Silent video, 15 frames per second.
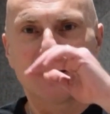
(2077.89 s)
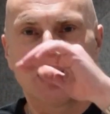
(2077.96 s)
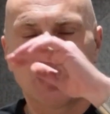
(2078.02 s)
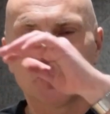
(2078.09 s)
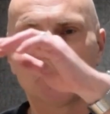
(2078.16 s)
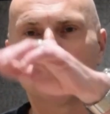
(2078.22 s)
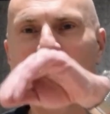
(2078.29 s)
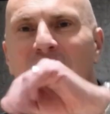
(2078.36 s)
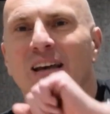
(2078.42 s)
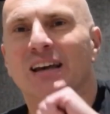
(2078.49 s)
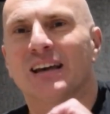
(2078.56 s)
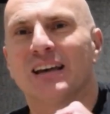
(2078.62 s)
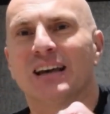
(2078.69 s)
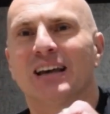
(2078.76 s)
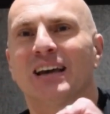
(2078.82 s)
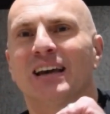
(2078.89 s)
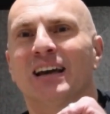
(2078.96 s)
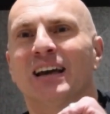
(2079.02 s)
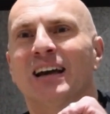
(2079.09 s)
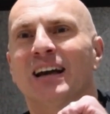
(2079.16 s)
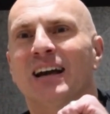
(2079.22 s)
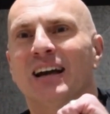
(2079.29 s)
How do
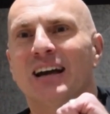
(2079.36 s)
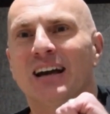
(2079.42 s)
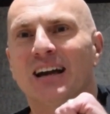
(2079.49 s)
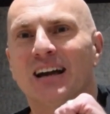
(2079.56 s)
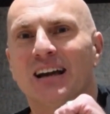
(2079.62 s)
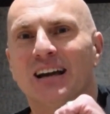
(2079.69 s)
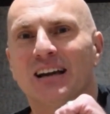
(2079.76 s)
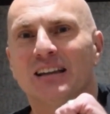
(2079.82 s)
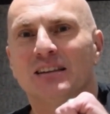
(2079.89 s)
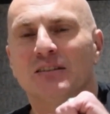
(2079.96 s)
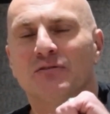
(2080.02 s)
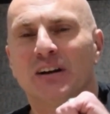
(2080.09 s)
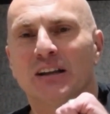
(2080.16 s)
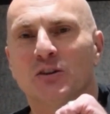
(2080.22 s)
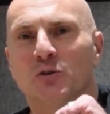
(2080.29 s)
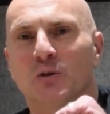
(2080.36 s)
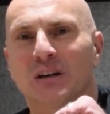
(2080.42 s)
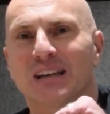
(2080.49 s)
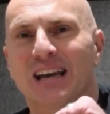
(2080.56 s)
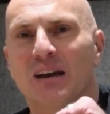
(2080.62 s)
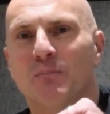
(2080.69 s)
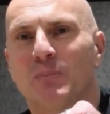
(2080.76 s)
you define your
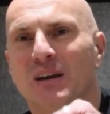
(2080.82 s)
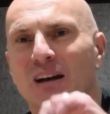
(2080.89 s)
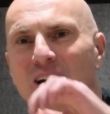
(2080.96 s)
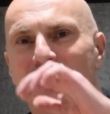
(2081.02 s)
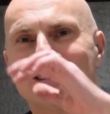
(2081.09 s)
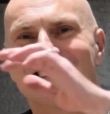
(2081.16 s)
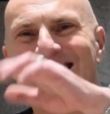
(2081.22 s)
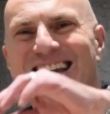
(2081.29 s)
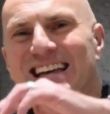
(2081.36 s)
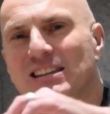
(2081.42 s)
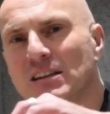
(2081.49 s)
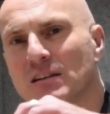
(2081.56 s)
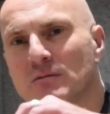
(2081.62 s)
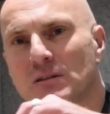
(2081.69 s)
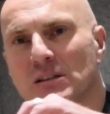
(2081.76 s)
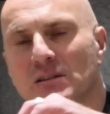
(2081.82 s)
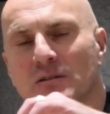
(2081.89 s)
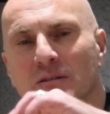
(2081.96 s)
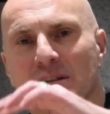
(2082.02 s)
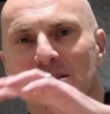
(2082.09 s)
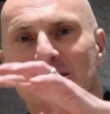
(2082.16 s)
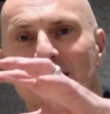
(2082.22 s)
KPIs, gating
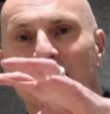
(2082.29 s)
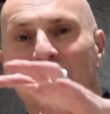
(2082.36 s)
criteria?